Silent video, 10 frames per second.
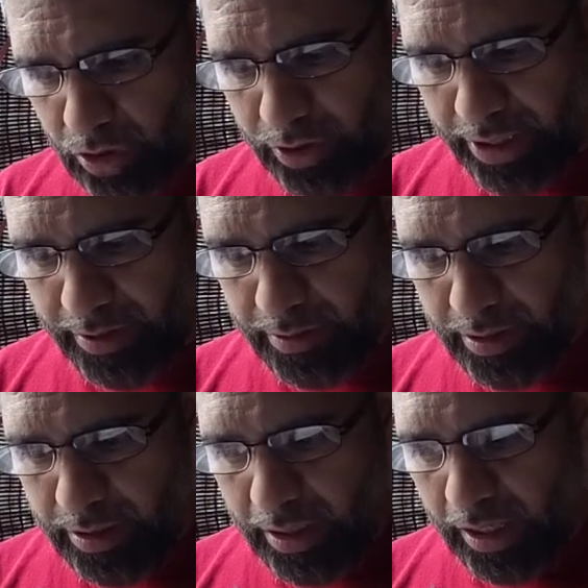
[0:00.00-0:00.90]
okay,
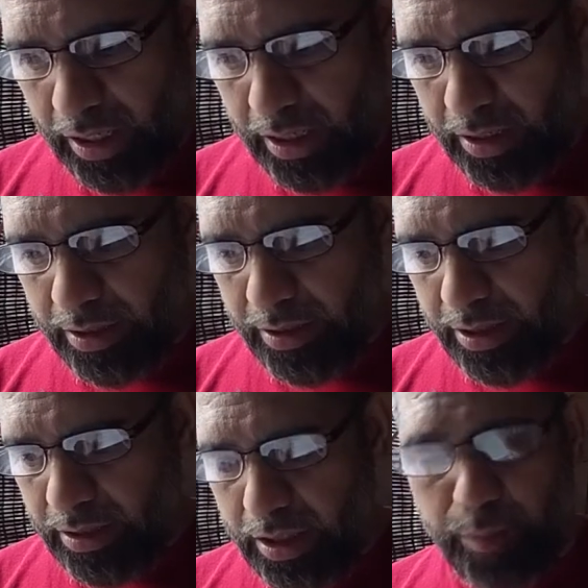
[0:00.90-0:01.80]

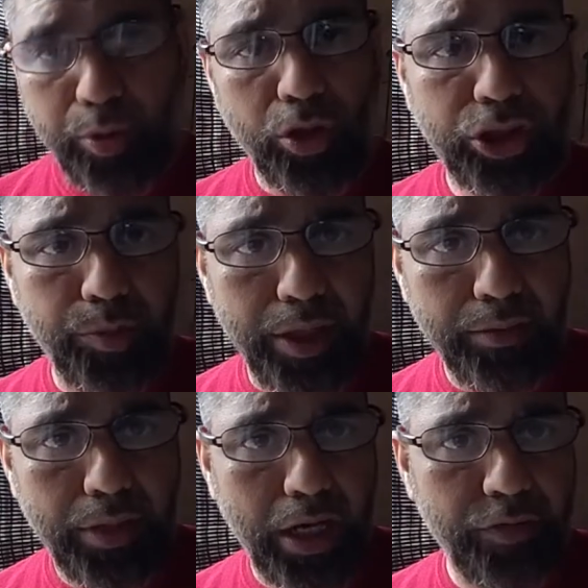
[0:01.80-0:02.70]
approached me.
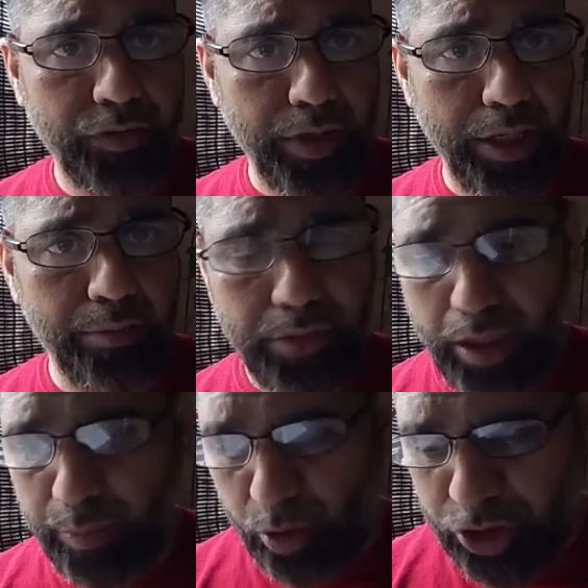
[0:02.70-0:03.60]
Hafiz Fahim
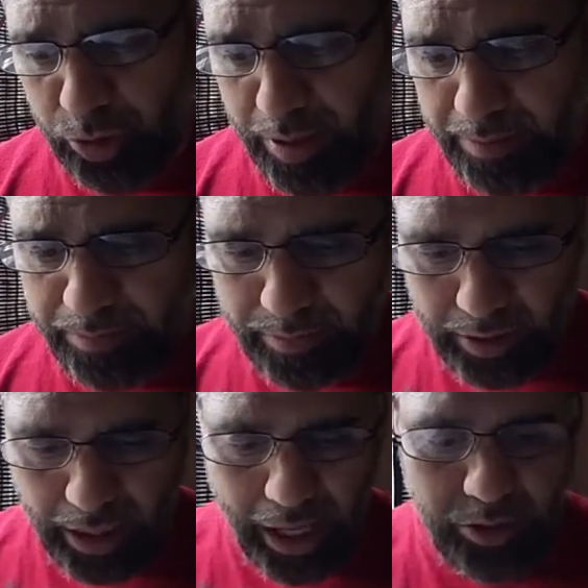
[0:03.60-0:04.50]
approached me
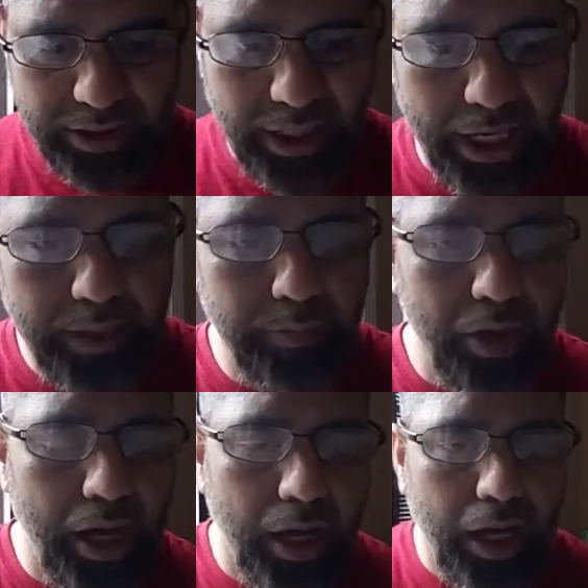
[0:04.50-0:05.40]
outside.
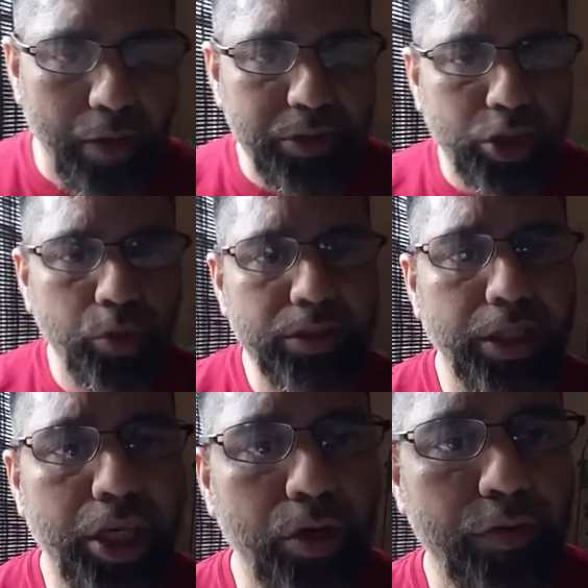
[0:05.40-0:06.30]
I was doing
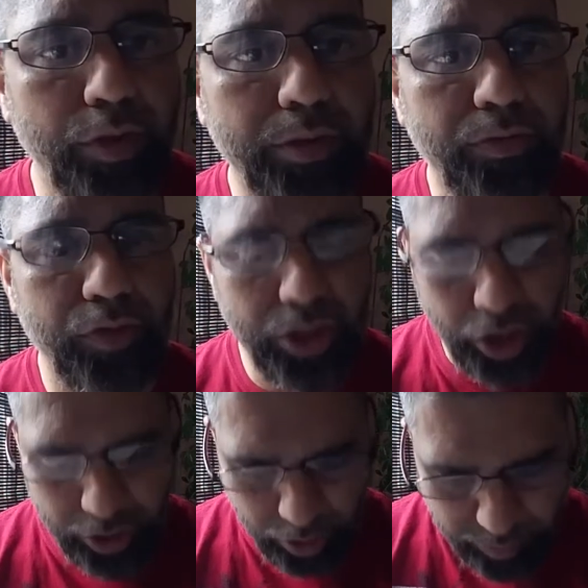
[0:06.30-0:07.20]
security for the
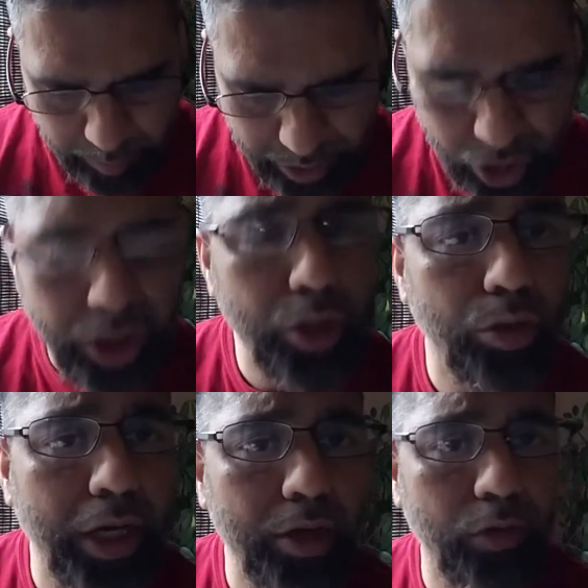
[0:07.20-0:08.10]
children of the masjid. You
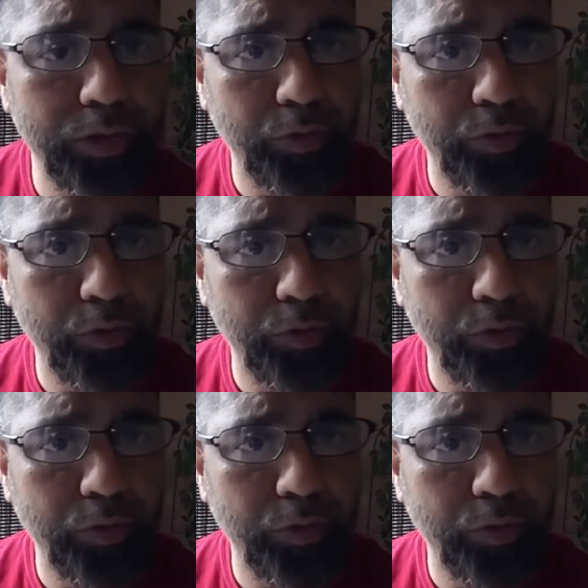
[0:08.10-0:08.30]
know, I always